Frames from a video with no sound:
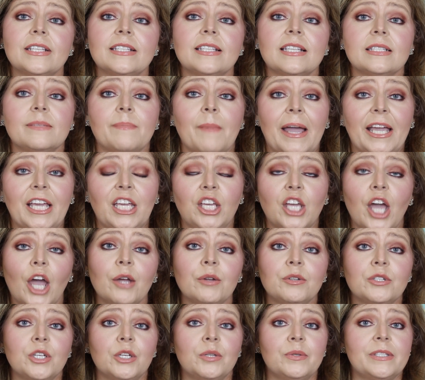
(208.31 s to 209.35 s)
This is my
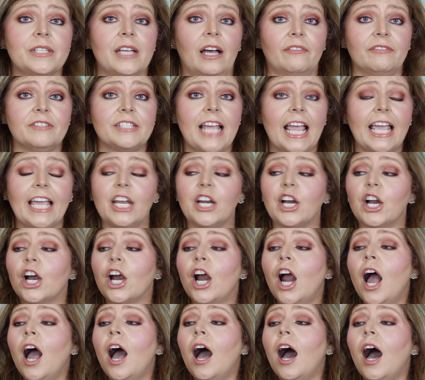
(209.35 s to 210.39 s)
go-to
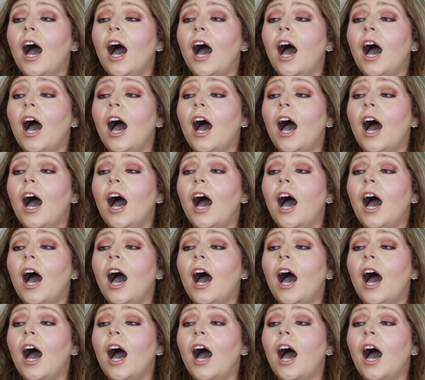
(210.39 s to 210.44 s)
self-tanner.